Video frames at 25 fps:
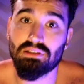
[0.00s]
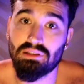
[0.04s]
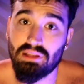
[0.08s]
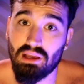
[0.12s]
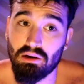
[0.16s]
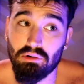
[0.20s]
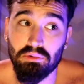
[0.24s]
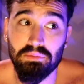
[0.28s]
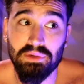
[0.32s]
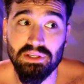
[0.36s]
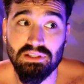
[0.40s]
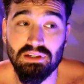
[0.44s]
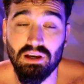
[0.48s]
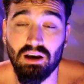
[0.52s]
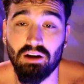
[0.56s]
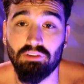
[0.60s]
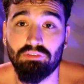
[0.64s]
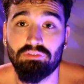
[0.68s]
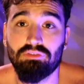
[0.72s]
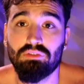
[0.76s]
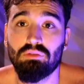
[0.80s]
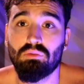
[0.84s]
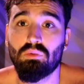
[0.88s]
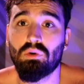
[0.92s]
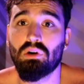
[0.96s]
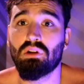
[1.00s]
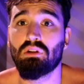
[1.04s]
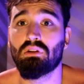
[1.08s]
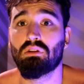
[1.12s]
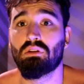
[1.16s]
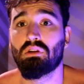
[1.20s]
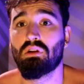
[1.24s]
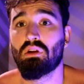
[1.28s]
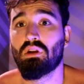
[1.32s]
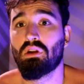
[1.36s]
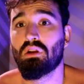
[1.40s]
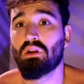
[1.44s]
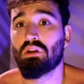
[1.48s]
That would be tough. Well,
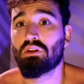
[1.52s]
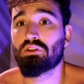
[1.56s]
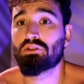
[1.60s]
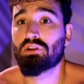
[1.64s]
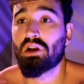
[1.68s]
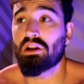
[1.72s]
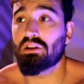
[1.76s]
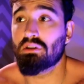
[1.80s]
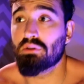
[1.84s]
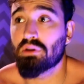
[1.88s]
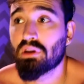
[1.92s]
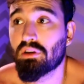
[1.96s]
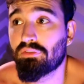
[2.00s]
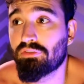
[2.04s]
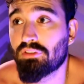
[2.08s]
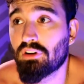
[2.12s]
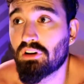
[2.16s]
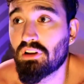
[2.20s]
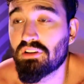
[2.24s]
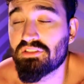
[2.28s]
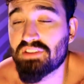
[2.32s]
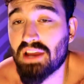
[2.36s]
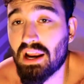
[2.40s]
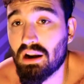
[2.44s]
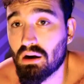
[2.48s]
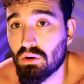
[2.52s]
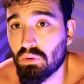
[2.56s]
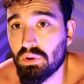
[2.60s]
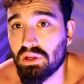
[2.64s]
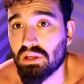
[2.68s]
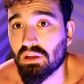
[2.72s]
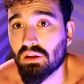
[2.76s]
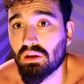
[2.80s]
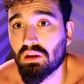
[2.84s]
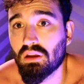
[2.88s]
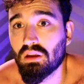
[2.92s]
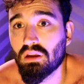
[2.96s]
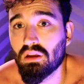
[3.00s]
try doing it for an entire
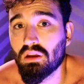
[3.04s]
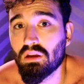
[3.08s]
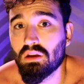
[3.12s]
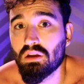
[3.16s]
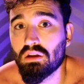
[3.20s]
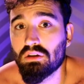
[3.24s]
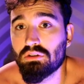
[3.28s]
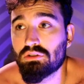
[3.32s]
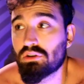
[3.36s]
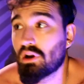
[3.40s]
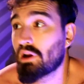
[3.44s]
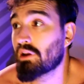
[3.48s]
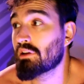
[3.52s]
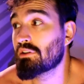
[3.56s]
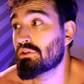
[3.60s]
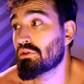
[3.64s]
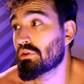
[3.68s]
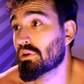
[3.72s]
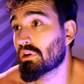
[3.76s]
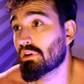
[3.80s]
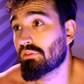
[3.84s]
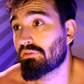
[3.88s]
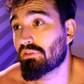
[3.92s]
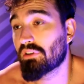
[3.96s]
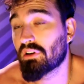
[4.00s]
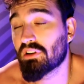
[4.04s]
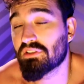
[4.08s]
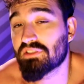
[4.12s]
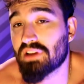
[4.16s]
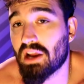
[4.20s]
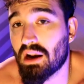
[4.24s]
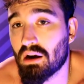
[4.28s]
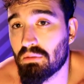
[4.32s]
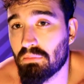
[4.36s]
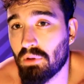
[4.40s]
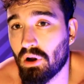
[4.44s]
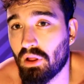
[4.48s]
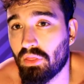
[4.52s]
week. Try doing it for an
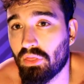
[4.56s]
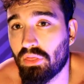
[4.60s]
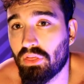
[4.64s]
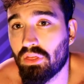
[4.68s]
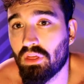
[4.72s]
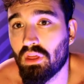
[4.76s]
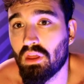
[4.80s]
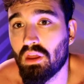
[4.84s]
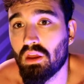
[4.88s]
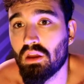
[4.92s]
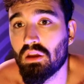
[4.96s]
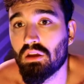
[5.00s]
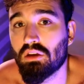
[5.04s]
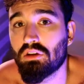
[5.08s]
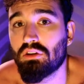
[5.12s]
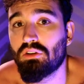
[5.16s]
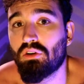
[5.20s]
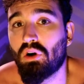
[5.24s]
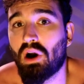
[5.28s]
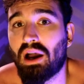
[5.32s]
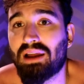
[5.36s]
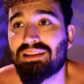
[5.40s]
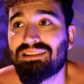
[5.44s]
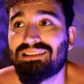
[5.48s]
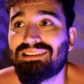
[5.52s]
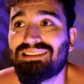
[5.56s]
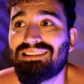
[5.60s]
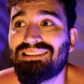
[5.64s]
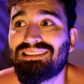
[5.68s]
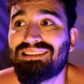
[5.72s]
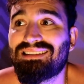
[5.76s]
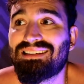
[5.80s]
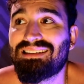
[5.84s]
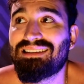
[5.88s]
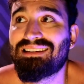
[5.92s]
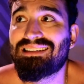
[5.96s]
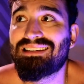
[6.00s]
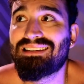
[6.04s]
entire month. You know, I
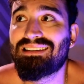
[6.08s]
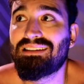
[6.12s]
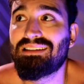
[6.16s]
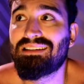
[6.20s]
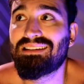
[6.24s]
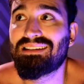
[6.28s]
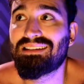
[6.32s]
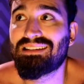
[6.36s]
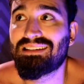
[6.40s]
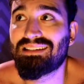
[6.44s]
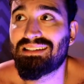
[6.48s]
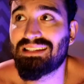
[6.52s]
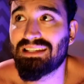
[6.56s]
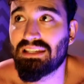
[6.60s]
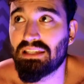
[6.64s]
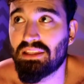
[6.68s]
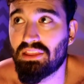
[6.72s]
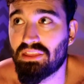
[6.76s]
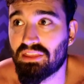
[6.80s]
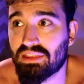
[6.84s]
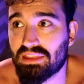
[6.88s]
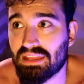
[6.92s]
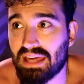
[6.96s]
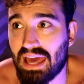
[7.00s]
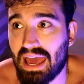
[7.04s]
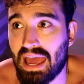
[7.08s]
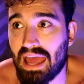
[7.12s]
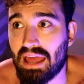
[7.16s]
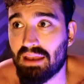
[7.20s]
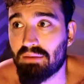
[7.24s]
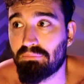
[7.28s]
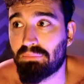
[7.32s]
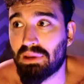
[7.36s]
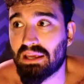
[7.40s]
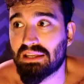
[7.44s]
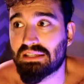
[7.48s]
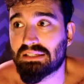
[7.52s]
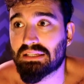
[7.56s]
did
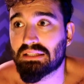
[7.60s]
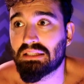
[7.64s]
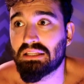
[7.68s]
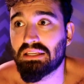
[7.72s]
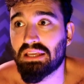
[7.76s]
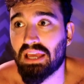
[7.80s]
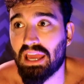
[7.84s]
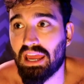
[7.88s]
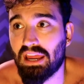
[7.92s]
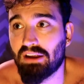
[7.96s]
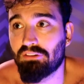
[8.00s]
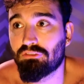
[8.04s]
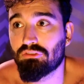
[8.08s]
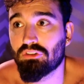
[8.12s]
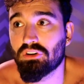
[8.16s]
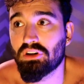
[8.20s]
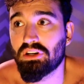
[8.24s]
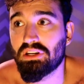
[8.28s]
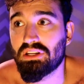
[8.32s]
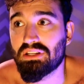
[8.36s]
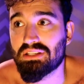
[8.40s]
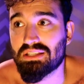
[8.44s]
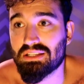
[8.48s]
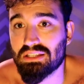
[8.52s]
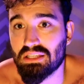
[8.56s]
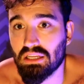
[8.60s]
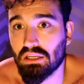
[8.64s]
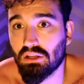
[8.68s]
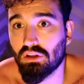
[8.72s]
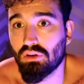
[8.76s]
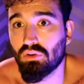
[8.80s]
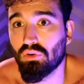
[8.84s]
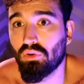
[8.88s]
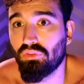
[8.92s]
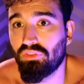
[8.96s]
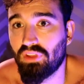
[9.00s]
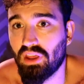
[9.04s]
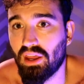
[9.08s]
that basically every
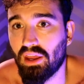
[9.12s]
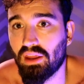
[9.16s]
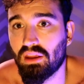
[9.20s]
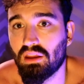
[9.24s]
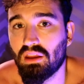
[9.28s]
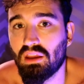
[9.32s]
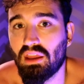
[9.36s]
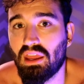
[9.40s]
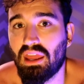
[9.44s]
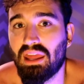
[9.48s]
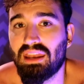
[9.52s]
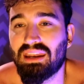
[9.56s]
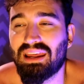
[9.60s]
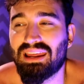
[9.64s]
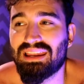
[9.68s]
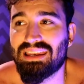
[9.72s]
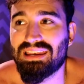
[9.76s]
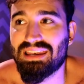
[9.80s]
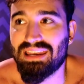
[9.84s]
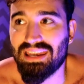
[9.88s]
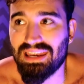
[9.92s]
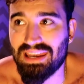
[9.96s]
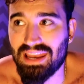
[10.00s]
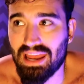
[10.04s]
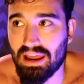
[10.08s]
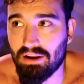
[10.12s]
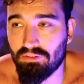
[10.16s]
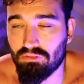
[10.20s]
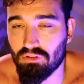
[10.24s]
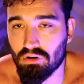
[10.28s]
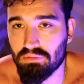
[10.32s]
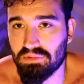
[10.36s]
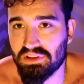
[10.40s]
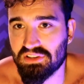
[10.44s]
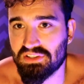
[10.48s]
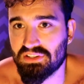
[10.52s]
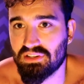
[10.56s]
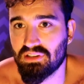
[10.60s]
single day, and I
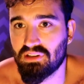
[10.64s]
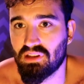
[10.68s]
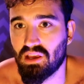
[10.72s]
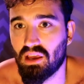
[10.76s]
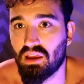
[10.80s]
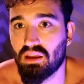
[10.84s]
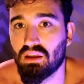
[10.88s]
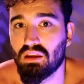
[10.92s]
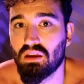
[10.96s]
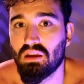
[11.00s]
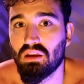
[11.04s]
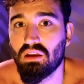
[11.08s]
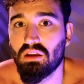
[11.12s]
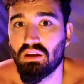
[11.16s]
never missed a day.